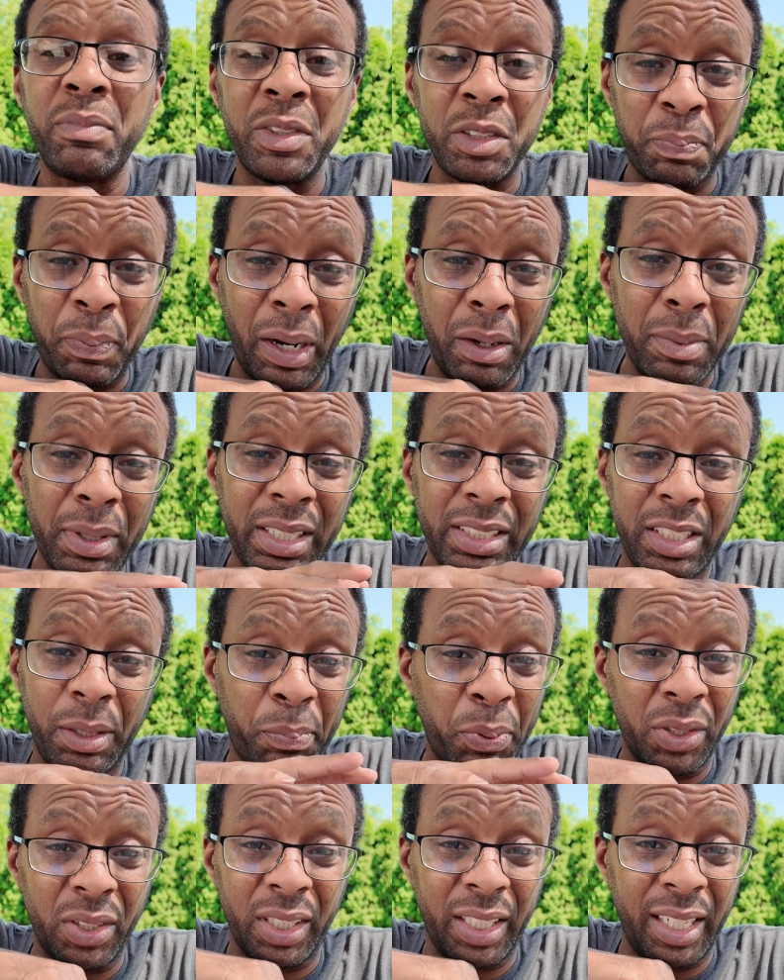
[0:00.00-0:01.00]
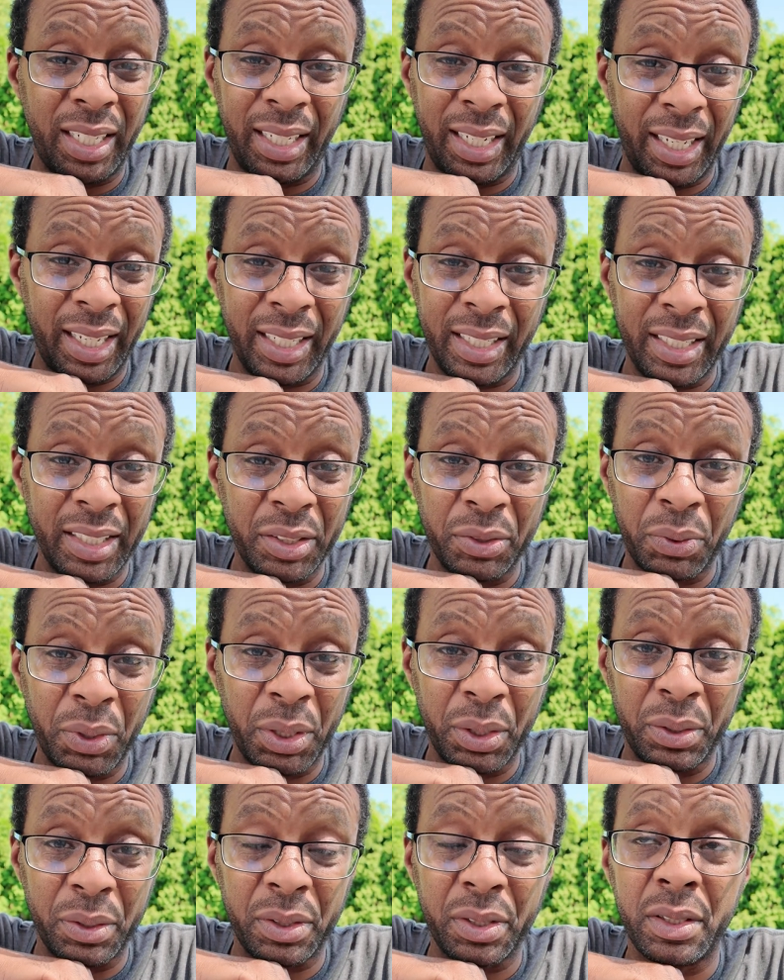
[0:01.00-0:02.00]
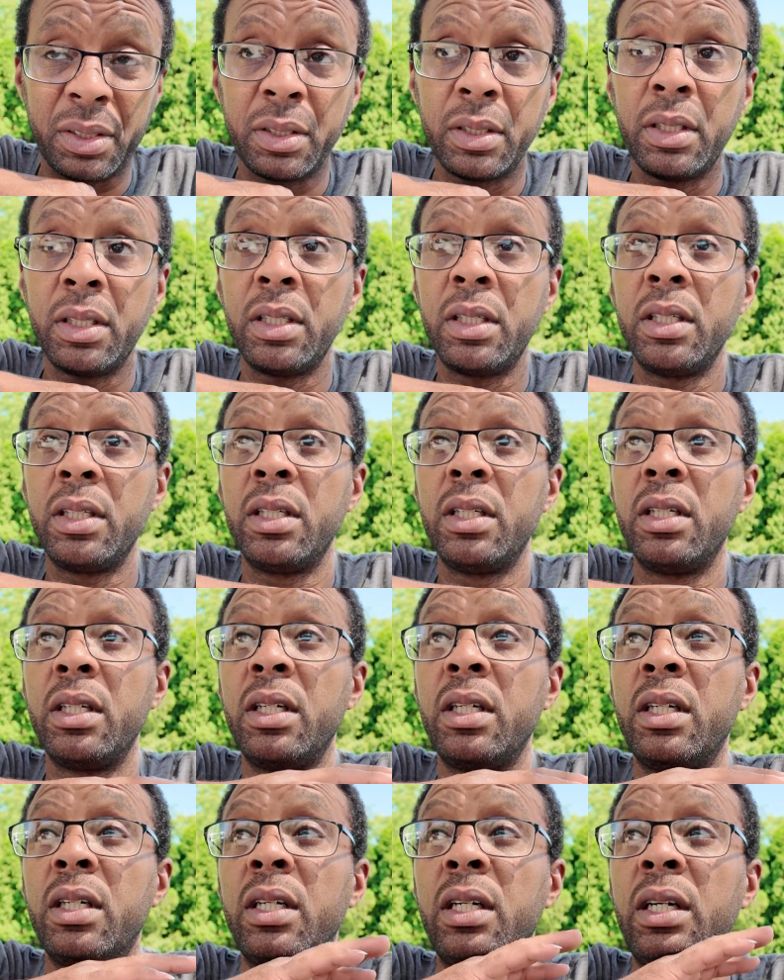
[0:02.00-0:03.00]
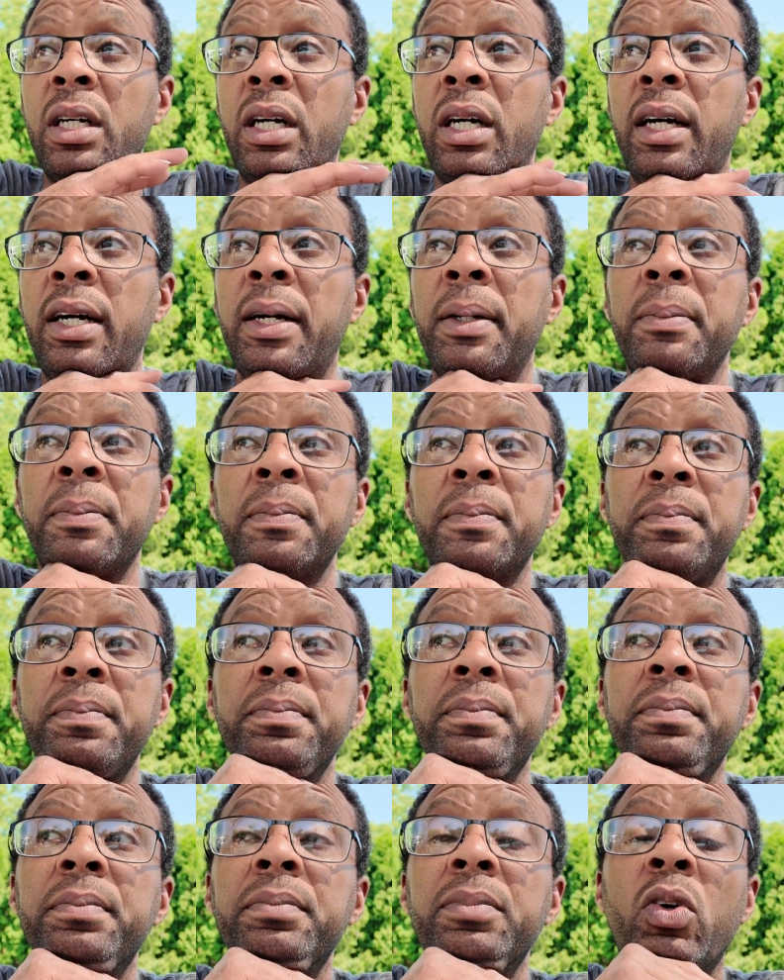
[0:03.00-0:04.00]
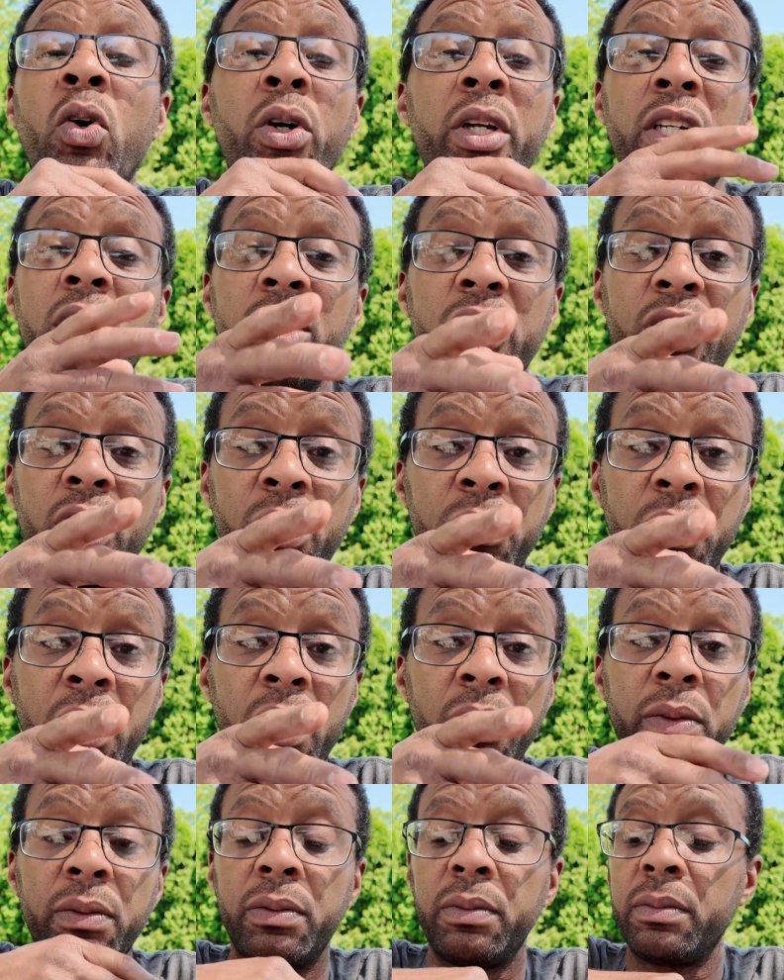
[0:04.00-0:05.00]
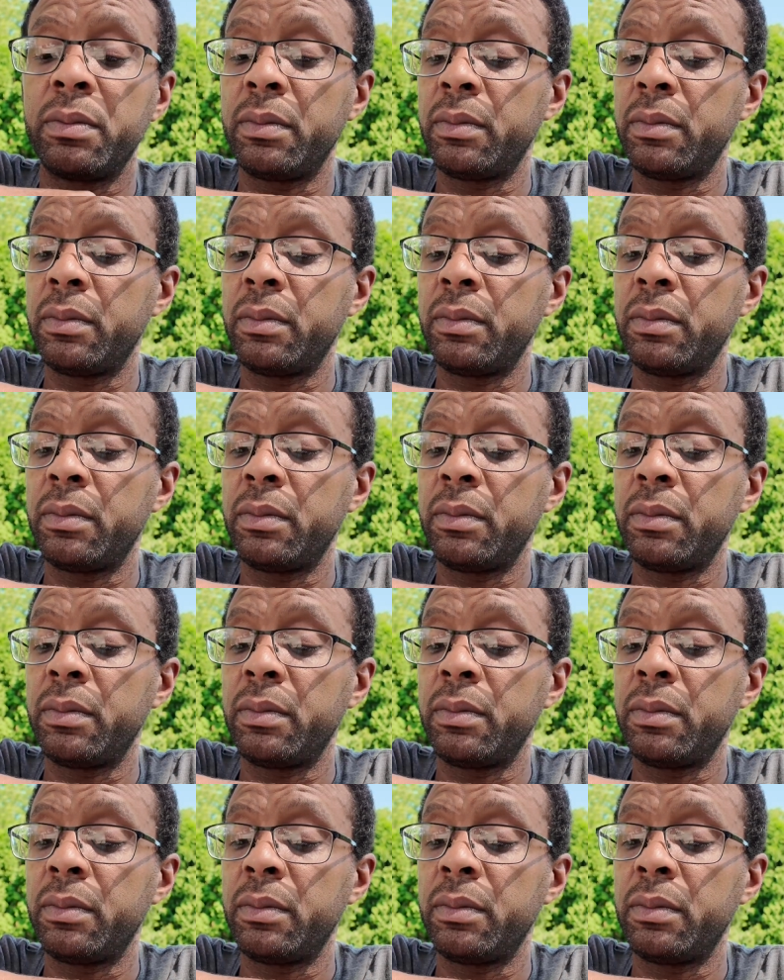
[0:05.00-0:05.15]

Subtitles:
it's probably because the printer can't handle the rolls, or you just don't know.